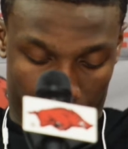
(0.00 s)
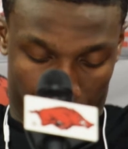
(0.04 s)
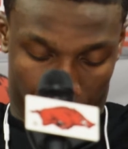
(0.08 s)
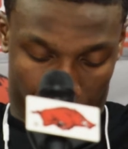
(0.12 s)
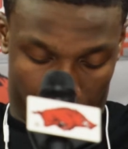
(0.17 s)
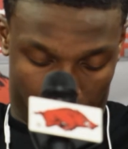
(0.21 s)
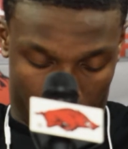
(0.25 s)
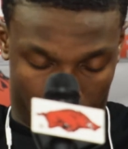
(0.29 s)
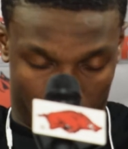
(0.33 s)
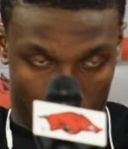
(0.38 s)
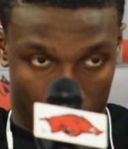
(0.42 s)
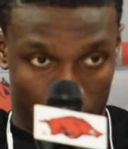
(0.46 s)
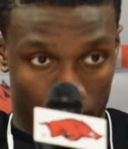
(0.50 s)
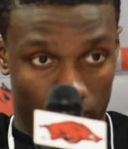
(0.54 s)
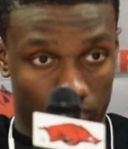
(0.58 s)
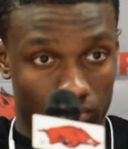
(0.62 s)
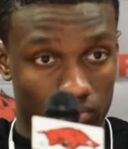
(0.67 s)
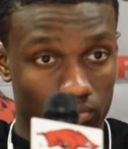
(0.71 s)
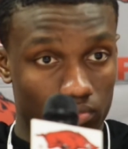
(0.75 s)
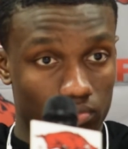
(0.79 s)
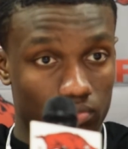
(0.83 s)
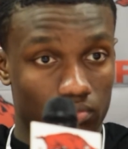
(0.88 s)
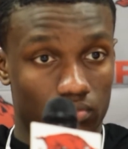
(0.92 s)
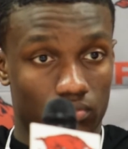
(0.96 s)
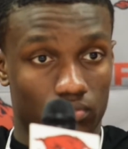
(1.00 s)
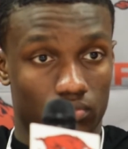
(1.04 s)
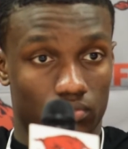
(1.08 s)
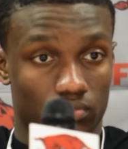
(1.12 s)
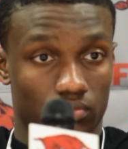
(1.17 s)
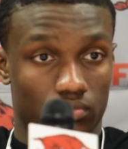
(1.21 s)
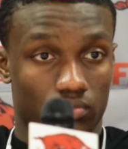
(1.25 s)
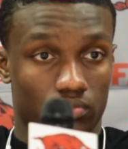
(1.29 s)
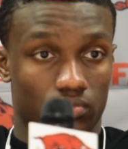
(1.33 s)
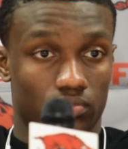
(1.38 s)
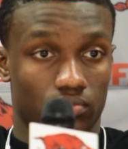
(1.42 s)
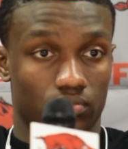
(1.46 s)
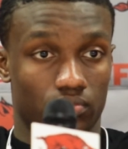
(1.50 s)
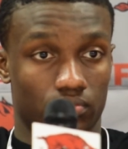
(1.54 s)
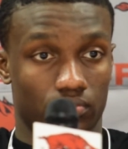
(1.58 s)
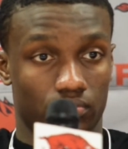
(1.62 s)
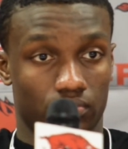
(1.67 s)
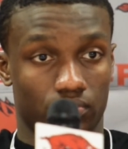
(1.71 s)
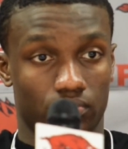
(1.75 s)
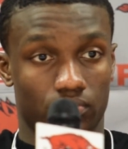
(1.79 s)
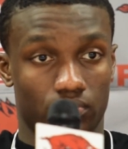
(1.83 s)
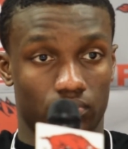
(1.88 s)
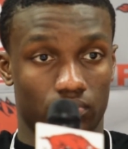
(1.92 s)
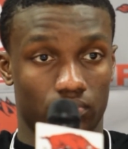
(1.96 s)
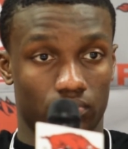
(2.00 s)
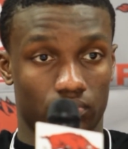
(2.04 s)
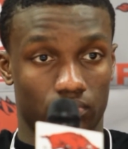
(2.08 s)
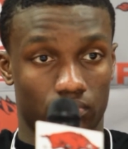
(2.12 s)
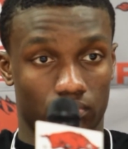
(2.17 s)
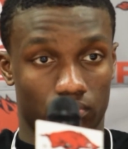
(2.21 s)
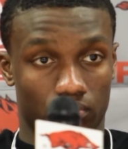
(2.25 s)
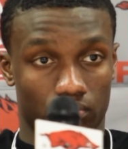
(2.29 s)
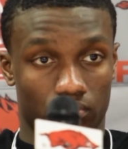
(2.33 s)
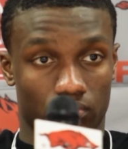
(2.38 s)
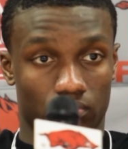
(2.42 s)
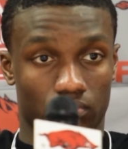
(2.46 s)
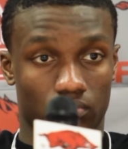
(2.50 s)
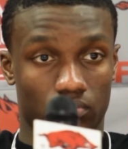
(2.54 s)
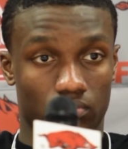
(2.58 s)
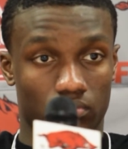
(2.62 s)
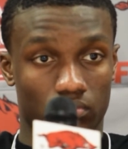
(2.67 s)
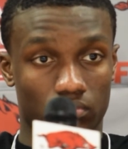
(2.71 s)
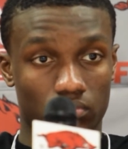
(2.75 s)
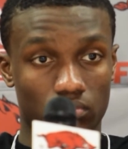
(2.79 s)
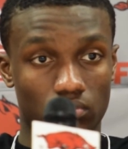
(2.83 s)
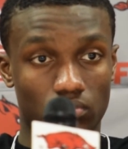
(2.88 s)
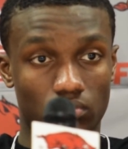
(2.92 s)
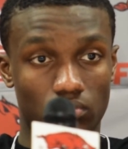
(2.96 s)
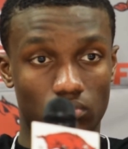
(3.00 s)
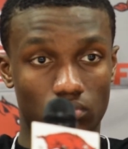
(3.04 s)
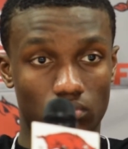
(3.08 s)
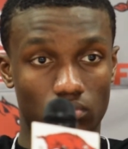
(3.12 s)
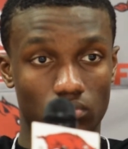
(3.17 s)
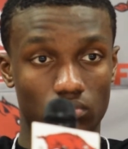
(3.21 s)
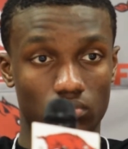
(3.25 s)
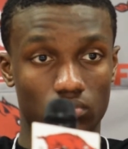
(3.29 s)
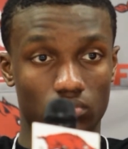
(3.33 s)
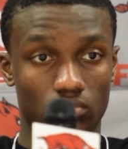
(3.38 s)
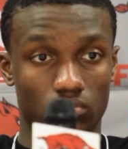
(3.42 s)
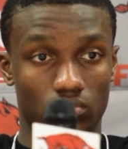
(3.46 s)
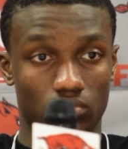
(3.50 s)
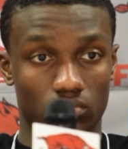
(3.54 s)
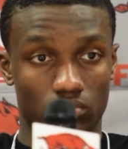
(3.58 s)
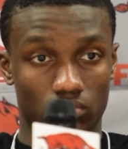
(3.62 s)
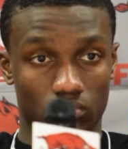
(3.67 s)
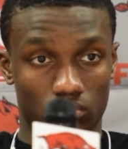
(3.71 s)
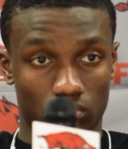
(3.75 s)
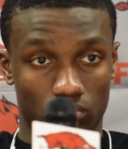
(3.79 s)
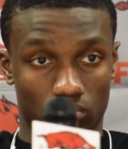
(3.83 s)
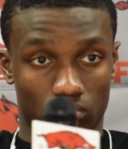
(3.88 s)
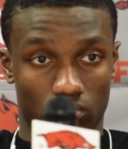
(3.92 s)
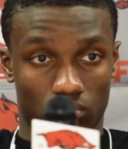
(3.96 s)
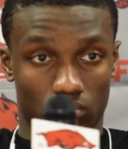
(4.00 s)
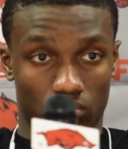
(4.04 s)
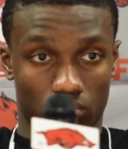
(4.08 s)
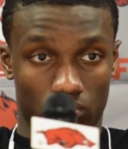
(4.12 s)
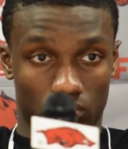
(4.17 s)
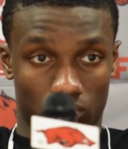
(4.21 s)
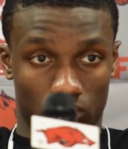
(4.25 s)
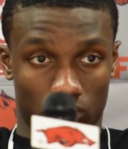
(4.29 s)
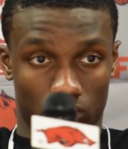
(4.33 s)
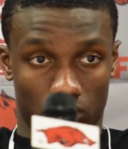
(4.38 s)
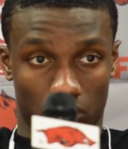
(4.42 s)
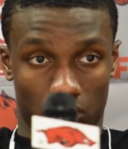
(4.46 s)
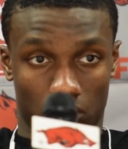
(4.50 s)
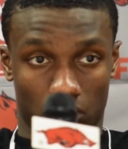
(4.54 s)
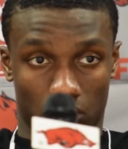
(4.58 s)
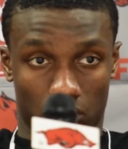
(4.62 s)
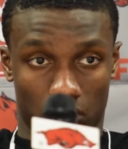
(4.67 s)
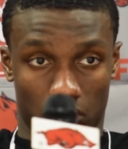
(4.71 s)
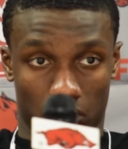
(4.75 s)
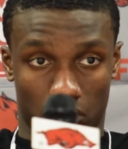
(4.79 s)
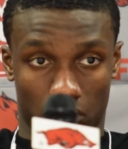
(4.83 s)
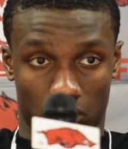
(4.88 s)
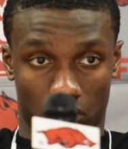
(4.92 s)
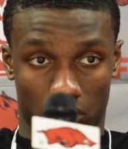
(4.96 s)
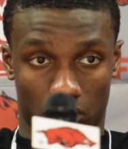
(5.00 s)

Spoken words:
what you see differently from Arkansas tonight in the first game when you guys beat them pretty